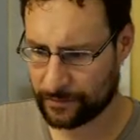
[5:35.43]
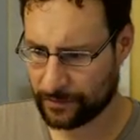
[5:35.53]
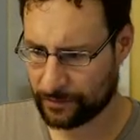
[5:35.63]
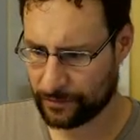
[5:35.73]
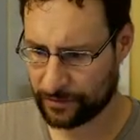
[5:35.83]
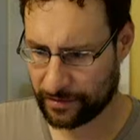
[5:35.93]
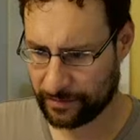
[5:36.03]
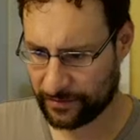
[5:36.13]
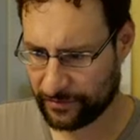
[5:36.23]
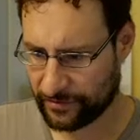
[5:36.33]
Oh, don't get a
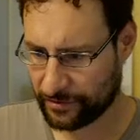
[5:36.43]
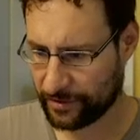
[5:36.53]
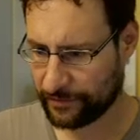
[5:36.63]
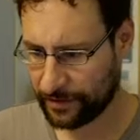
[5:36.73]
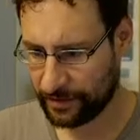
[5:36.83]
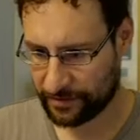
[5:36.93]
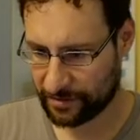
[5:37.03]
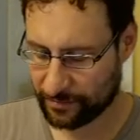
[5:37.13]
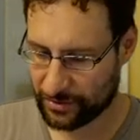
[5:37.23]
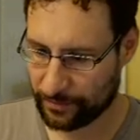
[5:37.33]
message. Okay, fine. It's
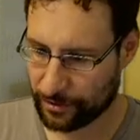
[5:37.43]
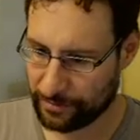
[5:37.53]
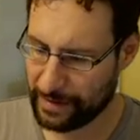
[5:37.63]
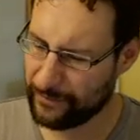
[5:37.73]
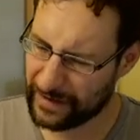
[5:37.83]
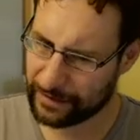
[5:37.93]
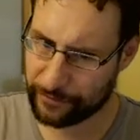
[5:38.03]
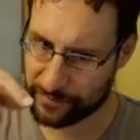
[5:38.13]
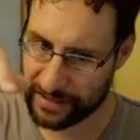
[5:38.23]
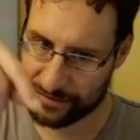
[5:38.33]
not the most important. Maybe we get it
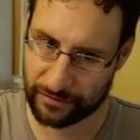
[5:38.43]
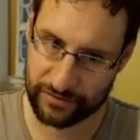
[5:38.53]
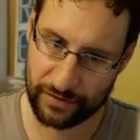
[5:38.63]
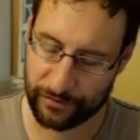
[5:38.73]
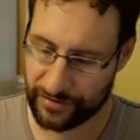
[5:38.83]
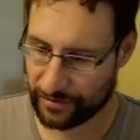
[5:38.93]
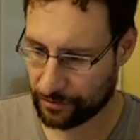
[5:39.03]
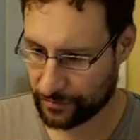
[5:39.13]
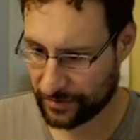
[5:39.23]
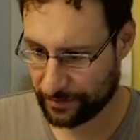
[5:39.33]
from the Xox server in the
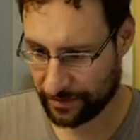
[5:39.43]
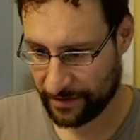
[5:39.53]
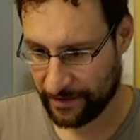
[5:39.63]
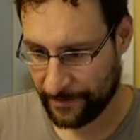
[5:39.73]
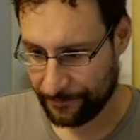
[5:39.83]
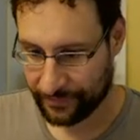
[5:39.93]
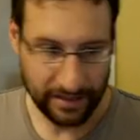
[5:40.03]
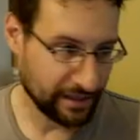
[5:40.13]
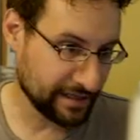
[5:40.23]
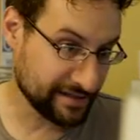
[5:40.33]
log server.
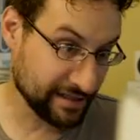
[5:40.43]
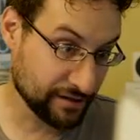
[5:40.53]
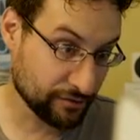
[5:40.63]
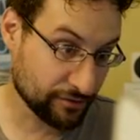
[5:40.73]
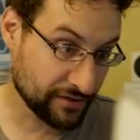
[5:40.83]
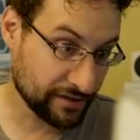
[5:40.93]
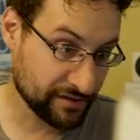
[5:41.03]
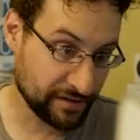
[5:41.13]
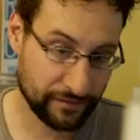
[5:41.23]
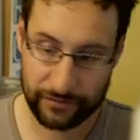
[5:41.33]
Let's ignore that. Is
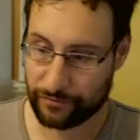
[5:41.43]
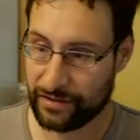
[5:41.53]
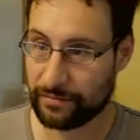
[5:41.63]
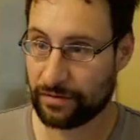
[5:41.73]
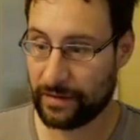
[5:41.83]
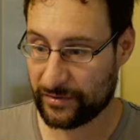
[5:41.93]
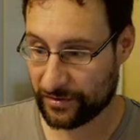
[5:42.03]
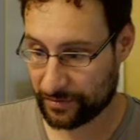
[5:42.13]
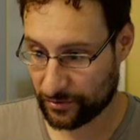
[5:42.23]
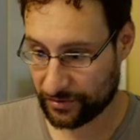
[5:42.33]
it even readable? Maybe it's
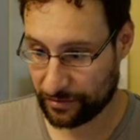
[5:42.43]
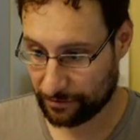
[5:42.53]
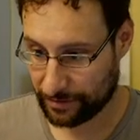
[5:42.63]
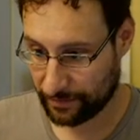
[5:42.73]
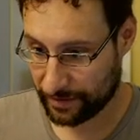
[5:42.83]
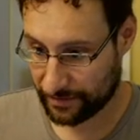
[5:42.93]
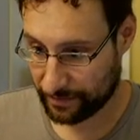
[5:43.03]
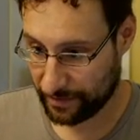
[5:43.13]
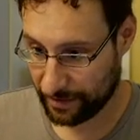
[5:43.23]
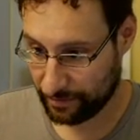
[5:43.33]
not the most. You know what? It's
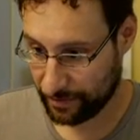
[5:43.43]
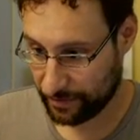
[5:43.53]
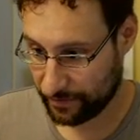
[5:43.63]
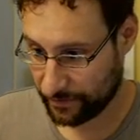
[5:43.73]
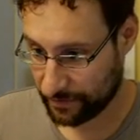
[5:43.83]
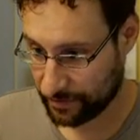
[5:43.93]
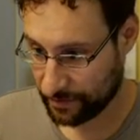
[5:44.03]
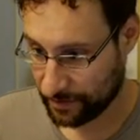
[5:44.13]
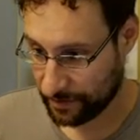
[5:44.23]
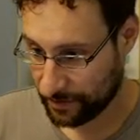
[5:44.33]
maybe even.
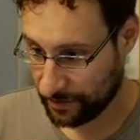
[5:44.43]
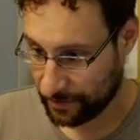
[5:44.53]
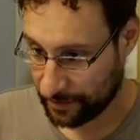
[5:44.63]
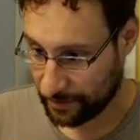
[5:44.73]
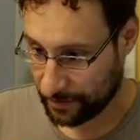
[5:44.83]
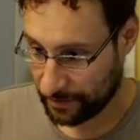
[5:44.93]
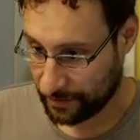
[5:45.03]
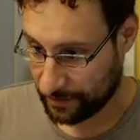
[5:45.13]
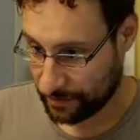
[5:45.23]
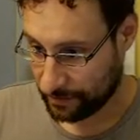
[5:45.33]

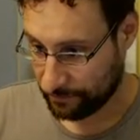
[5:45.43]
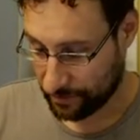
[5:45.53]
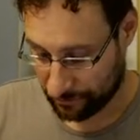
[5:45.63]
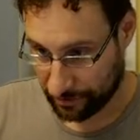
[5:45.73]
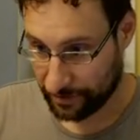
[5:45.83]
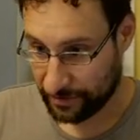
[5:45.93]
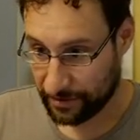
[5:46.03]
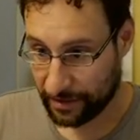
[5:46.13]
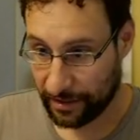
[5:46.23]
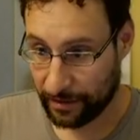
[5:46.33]
We only
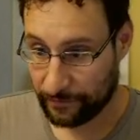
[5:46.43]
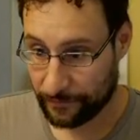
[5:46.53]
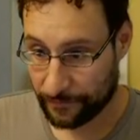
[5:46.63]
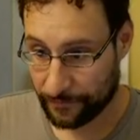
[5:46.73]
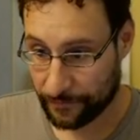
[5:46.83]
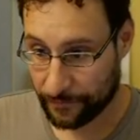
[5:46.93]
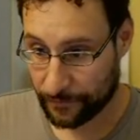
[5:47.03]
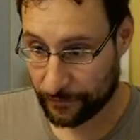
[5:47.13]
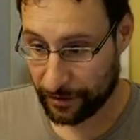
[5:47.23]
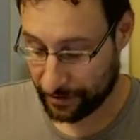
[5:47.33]
need a
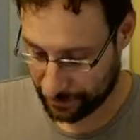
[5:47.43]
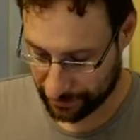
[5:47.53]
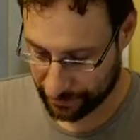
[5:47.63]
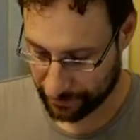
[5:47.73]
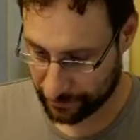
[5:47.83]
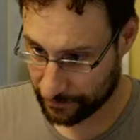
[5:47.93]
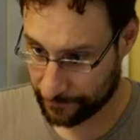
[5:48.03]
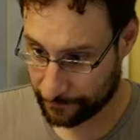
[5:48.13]
freaking.